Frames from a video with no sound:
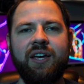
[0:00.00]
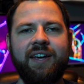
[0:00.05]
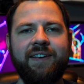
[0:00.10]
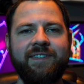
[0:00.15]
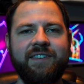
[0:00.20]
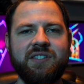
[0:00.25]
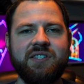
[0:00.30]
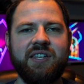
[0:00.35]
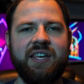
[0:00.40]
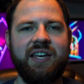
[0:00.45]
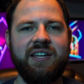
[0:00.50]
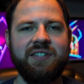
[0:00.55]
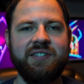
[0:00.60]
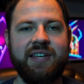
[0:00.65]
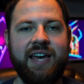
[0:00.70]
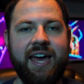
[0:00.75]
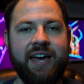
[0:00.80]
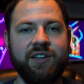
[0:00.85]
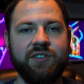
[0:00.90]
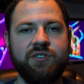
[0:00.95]
in this
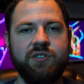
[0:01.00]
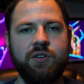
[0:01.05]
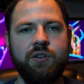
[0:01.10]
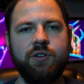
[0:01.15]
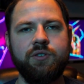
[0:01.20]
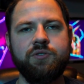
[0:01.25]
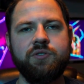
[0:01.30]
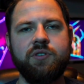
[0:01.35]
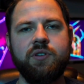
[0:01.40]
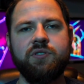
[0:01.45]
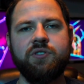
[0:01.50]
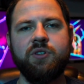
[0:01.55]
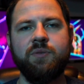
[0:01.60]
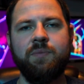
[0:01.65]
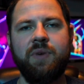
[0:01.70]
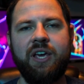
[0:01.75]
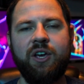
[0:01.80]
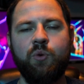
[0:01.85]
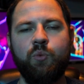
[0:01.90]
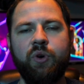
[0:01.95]
case Axios, to
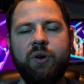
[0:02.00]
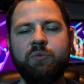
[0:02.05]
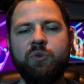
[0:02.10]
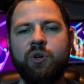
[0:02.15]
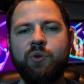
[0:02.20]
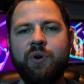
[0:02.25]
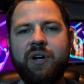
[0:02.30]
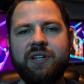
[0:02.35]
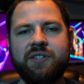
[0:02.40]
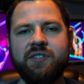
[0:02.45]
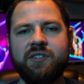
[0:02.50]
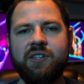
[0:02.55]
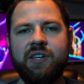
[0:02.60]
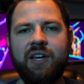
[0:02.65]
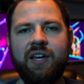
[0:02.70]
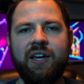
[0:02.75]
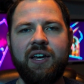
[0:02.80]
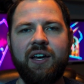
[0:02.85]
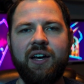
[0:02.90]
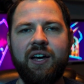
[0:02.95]
make web requests,
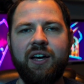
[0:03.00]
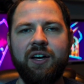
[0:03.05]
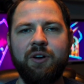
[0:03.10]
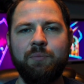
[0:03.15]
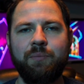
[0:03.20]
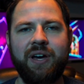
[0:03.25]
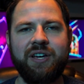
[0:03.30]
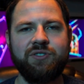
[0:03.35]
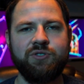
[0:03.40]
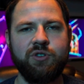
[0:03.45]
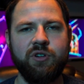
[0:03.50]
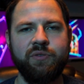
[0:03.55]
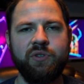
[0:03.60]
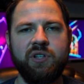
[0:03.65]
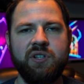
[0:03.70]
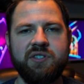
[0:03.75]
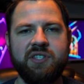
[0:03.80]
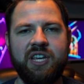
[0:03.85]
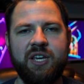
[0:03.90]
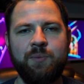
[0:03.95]
my
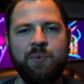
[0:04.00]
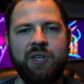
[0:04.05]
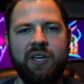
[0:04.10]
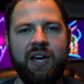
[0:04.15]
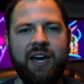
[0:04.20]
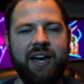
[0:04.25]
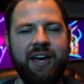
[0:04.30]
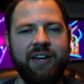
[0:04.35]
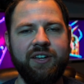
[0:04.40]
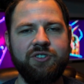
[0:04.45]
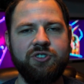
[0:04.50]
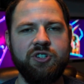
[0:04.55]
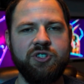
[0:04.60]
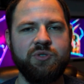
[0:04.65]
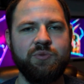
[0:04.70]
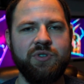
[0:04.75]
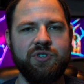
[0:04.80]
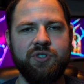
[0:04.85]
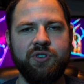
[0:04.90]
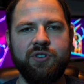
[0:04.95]
serverless API
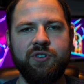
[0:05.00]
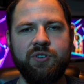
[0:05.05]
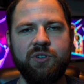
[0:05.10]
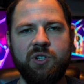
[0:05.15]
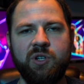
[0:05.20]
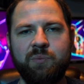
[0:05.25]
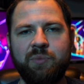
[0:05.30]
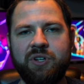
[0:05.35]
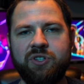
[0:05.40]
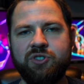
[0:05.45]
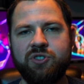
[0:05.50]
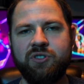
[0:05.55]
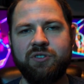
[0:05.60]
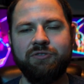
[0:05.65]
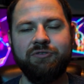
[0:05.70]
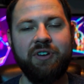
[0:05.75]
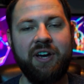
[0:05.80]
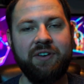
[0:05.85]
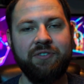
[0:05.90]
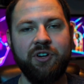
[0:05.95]
just returned a bunch
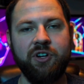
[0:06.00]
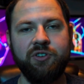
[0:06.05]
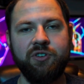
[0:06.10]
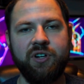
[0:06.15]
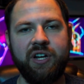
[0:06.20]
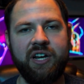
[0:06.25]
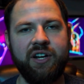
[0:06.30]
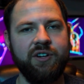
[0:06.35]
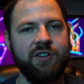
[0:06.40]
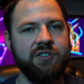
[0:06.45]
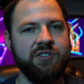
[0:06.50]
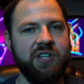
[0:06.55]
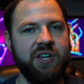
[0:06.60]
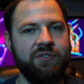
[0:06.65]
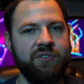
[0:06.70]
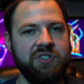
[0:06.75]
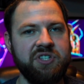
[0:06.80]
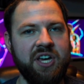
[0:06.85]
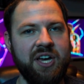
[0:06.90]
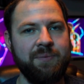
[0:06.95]
of 500 errors
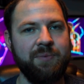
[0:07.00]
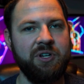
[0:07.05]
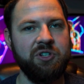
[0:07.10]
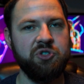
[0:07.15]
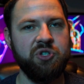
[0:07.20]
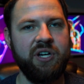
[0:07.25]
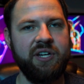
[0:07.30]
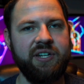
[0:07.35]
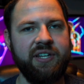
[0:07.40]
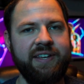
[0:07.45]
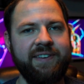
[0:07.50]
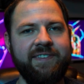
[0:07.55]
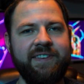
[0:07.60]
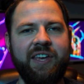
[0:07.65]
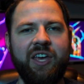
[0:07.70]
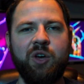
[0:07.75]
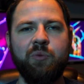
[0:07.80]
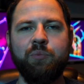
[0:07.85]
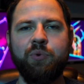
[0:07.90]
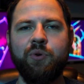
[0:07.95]
every time I tried to hit
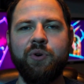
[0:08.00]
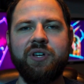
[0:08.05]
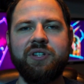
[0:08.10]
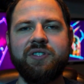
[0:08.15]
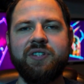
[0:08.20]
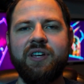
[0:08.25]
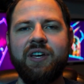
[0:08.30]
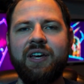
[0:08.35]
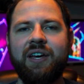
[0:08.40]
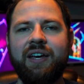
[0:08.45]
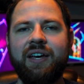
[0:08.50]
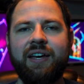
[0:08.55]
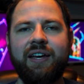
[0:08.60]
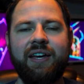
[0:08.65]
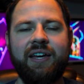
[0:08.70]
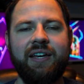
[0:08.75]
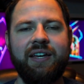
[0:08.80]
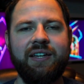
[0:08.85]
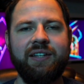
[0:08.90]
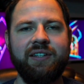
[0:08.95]
the endpoint,
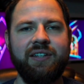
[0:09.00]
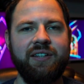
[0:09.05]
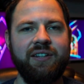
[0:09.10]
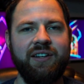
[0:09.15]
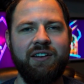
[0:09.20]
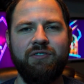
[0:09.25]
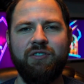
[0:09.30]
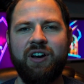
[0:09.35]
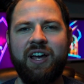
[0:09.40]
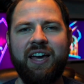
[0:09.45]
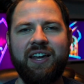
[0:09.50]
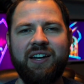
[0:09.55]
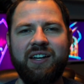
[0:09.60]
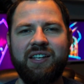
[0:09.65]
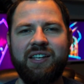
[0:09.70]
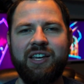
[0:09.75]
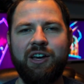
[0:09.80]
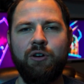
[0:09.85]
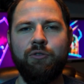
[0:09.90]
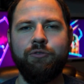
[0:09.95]
and it never had
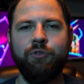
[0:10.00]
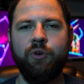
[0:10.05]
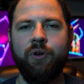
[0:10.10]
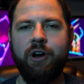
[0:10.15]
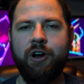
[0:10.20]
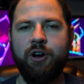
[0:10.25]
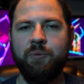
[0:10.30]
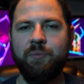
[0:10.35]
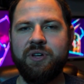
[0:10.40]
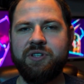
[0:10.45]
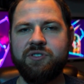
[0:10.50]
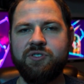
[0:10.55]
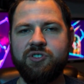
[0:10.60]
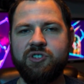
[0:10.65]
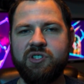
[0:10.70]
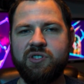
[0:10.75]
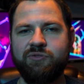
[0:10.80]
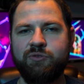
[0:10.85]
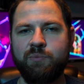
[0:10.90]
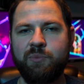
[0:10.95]
any helpful error
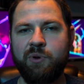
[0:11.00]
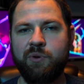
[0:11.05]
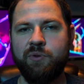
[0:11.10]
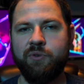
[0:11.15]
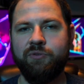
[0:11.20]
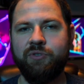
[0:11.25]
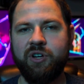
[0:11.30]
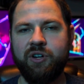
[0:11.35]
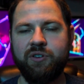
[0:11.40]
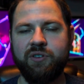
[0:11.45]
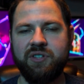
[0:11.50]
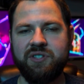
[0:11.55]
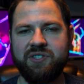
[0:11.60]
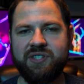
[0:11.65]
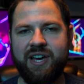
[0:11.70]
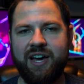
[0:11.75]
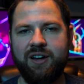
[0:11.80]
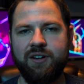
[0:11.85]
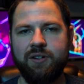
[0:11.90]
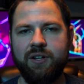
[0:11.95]
messages for me able to figure
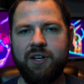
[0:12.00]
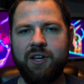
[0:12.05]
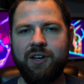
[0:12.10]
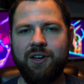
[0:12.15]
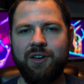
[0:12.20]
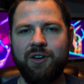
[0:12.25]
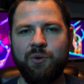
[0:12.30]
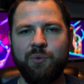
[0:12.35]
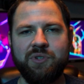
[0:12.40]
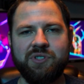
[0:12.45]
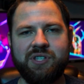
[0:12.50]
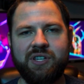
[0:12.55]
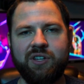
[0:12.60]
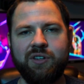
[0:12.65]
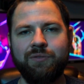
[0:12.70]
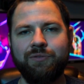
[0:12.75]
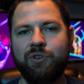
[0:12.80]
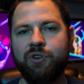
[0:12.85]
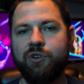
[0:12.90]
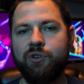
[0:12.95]
this out. Once I
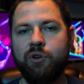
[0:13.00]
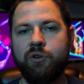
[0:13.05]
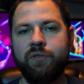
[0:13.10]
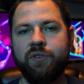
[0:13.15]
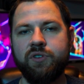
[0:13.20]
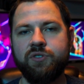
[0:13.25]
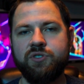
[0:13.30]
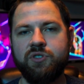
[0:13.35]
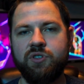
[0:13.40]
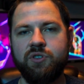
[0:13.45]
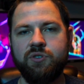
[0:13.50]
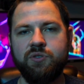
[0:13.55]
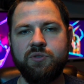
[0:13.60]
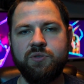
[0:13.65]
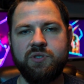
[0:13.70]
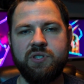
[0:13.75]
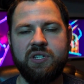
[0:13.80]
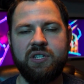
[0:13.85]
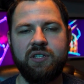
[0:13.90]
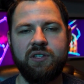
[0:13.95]
converted over to
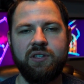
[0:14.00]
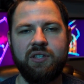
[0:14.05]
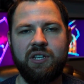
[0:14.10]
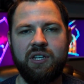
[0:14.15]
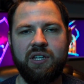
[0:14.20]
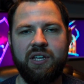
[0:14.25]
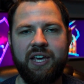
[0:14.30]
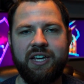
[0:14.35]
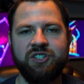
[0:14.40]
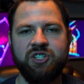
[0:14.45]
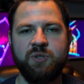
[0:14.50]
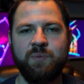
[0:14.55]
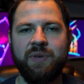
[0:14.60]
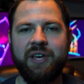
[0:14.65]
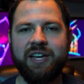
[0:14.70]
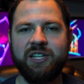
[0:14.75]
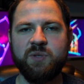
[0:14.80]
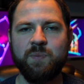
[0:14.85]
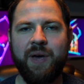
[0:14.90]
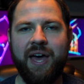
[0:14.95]
using the
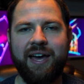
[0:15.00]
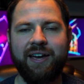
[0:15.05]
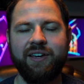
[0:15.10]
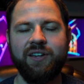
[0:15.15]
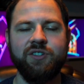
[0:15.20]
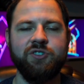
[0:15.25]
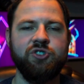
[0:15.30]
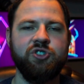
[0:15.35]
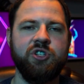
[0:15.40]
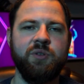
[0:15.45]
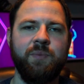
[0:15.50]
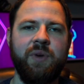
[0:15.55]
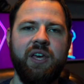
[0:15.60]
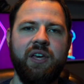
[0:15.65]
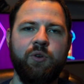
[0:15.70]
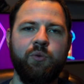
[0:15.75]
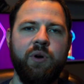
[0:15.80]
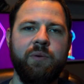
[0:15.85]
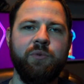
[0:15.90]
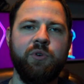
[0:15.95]
HTTPS package to
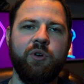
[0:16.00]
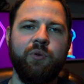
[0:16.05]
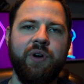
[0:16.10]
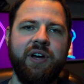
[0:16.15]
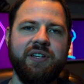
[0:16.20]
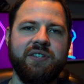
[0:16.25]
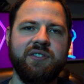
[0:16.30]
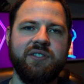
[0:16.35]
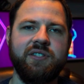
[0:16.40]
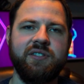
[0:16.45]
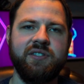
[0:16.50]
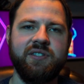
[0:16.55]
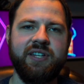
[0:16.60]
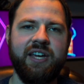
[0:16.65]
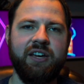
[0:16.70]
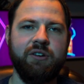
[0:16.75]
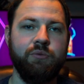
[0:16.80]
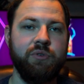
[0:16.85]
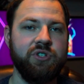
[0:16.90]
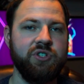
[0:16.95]
make web requests
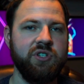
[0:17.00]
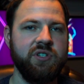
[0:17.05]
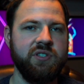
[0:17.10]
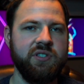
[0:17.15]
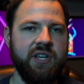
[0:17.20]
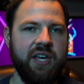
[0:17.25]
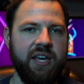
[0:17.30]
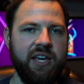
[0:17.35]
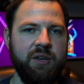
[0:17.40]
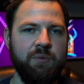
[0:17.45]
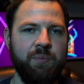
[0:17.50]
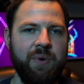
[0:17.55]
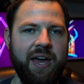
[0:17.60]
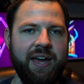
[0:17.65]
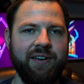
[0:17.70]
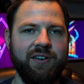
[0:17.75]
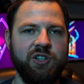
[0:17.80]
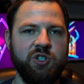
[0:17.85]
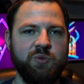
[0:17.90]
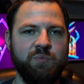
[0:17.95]
instead, which is a
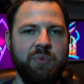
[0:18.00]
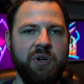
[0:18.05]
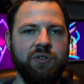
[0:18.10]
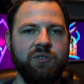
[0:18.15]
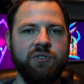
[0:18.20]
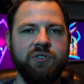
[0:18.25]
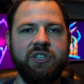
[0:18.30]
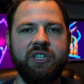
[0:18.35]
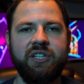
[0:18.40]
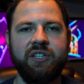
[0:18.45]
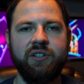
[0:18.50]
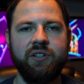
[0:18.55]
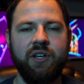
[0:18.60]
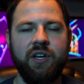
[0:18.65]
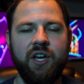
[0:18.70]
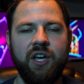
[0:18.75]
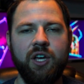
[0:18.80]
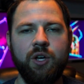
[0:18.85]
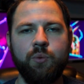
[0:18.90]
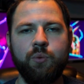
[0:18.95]
package bundled in
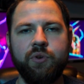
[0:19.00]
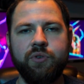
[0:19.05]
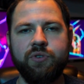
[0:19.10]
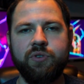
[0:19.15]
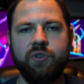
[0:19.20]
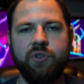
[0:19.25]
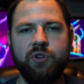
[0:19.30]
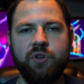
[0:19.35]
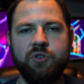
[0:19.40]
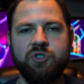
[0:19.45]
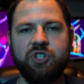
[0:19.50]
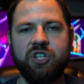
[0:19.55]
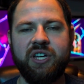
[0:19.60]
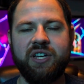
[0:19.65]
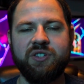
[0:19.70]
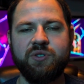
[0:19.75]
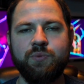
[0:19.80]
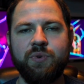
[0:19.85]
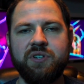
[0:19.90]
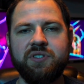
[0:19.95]
with the
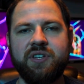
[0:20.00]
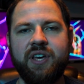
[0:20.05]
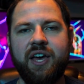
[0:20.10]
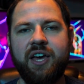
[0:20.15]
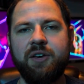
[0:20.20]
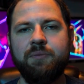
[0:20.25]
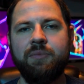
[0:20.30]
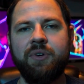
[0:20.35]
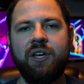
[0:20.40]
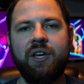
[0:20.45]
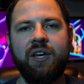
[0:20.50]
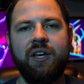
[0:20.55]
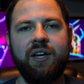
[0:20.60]
Node.js runtime,